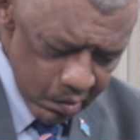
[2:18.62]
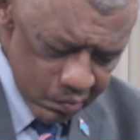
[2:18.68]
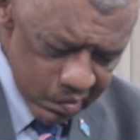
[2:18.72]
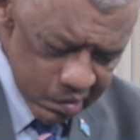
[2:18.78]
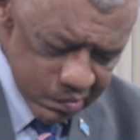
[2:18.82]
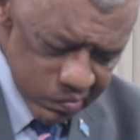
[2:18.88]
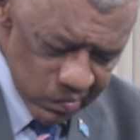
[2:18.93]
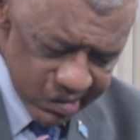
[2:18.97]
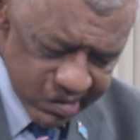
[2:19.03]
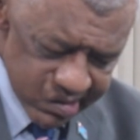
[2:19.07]

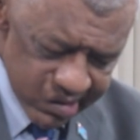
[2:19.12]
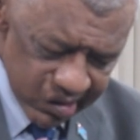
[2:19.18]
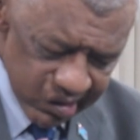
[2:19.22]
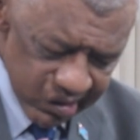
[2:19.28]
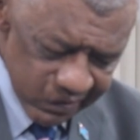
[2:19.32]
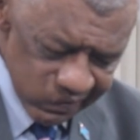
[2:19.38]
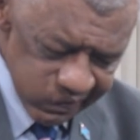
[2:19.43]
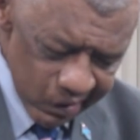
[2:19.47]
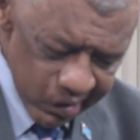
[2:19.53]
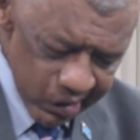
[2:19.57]
which will
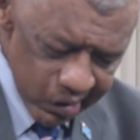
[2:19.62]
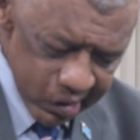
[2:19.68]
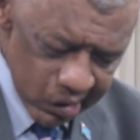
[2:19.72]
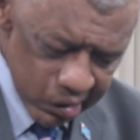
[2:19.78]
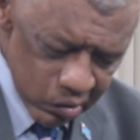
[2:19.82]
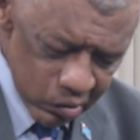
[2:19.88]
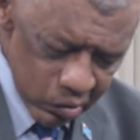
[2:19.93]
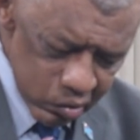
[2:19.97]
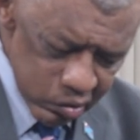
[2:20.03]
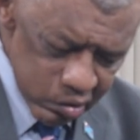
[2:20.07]

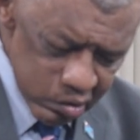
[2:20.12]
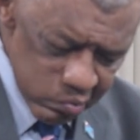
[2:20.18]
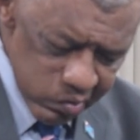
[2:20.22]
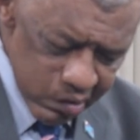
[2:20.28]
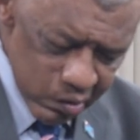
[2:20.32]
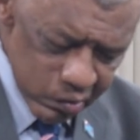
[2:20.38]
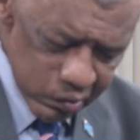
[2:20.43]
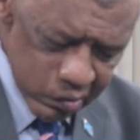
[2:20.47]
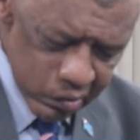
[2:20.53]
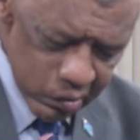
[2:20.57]
significantly
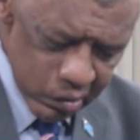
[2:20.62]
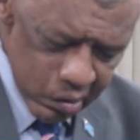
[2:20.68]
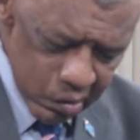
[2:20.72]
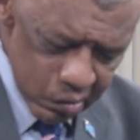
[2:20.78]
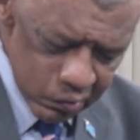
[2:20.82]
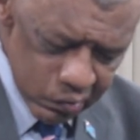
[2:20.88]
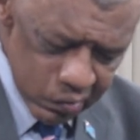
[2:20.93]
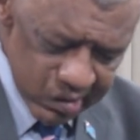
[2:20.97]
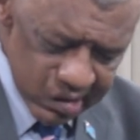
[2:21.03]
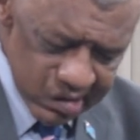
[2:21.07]
contribute
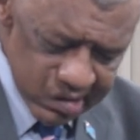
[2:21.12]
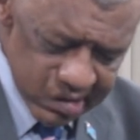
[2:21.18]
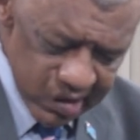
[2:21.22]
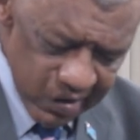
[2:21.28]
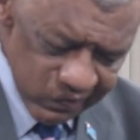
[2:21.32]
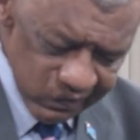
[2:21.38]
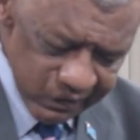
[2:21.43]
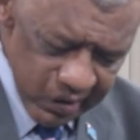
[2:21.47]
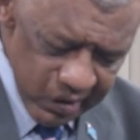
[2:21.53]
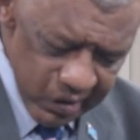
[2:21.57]
to the
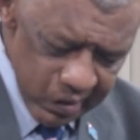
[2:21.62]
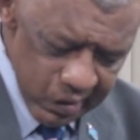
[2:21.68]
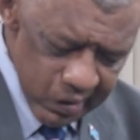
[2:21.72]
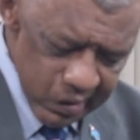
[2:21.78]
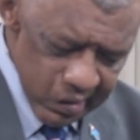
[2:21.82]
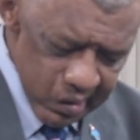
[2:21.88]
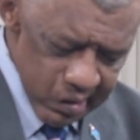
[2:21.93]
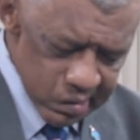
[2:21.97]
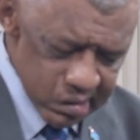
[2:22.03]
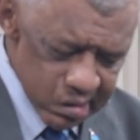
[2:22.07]
safety
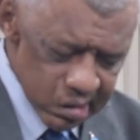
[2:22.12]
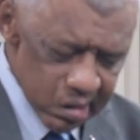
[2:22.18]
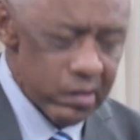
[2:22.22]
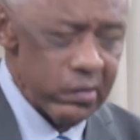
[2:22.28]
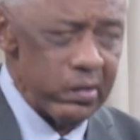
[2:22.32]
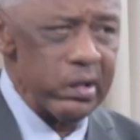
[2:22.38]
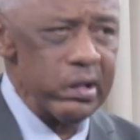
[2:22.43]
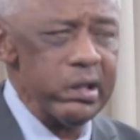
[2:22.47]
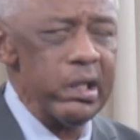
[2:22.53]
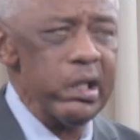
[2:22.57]
and
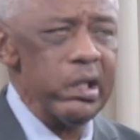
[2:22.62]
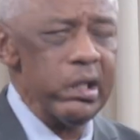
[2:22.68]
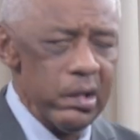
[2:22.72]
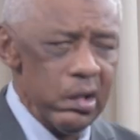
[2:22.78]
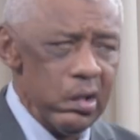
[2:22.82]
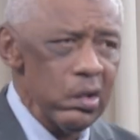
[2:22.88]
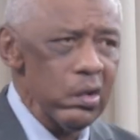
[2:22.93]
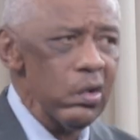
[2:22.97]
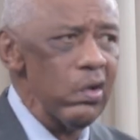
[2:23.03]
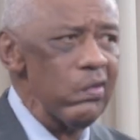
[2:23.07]
security
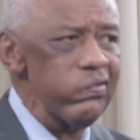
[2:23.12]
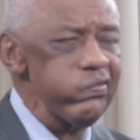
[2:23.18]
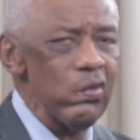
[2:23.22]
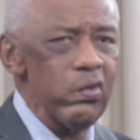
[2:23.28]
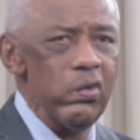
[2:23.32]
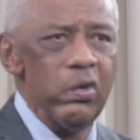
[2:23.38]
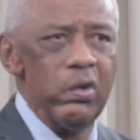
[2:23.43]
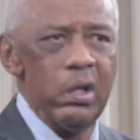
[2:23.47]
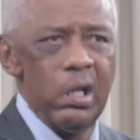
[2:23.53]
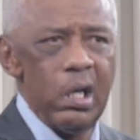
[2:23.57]
of
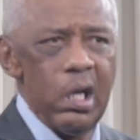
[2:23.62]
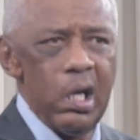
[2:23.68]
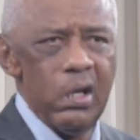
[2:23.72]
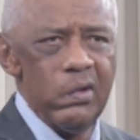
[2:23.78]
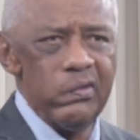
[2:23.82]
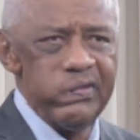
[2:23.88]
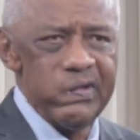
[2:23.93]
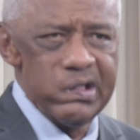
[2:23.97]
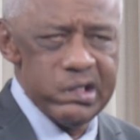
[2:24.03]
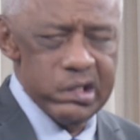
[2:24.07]
all
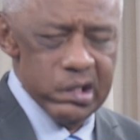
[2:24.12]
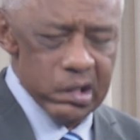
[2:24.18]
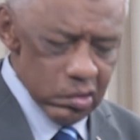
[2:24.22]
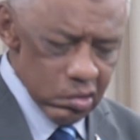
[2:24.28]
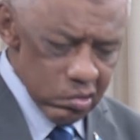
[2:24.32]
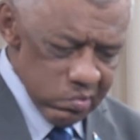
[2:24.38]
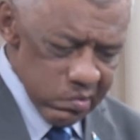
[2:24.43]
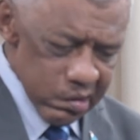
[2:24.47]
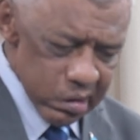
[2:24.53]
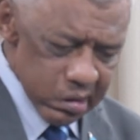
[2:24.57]
our Fijian
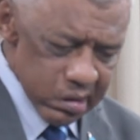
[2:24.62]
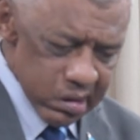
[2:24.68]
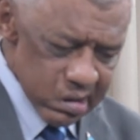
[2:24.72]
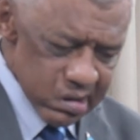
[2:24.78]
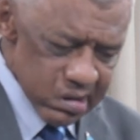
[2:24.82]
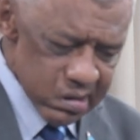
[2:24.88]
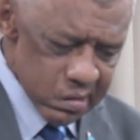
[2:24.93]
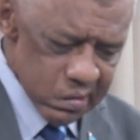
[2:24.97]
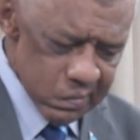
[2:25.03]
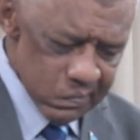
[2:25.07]

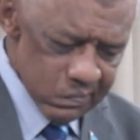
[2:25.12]
communities.